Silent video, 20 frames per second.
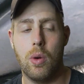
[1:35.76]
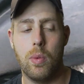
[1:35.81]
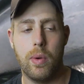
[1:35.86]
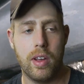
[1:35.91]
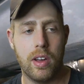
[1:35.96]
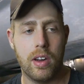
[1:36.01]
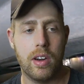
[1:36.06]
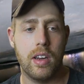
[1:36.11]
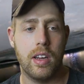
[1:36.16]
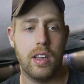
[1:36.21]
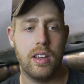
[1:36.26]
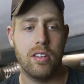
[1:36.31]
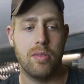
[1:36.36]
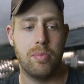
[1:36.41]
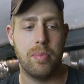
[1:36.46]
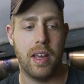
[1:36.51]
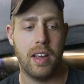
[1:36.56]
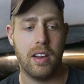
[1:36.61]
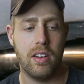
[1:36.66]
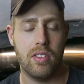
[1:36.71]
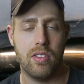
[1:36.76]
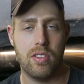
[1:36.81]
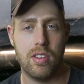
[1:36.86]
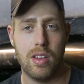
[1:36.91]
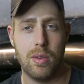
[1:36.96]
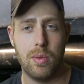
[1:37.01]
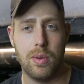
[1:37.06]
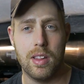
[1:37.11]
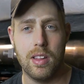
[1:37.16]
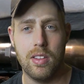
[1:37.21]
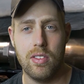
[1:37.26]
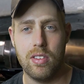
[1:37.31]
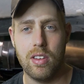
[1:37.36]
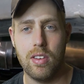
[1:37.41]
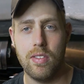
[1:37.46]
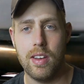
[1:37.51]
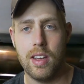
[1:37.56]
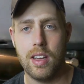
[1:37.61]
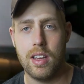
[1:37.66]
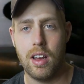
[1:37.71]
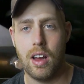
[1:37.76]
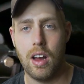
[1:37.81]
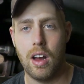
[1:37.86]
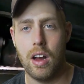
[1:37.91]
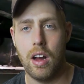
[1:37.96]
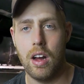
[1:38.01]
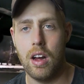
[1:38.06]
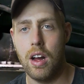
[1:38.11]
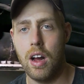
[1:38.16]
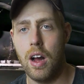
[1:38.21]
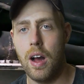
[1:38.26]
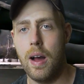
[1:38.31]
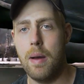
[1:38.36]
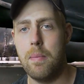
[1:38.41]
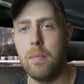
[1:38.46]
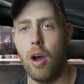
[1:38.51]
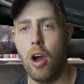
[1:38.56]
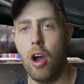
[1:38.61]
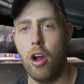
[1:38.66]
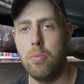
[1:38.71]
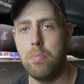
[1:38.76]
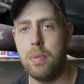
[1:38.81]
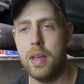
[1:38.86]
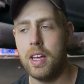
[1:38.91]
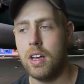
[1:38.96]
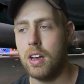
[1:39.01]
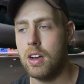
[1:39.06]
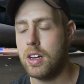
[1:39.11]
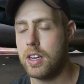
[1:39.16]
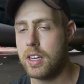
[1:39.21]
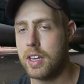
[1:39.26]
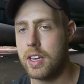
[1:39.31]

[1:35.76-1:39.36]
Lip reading: are we going to expect to see with the Civic? I'm hoping I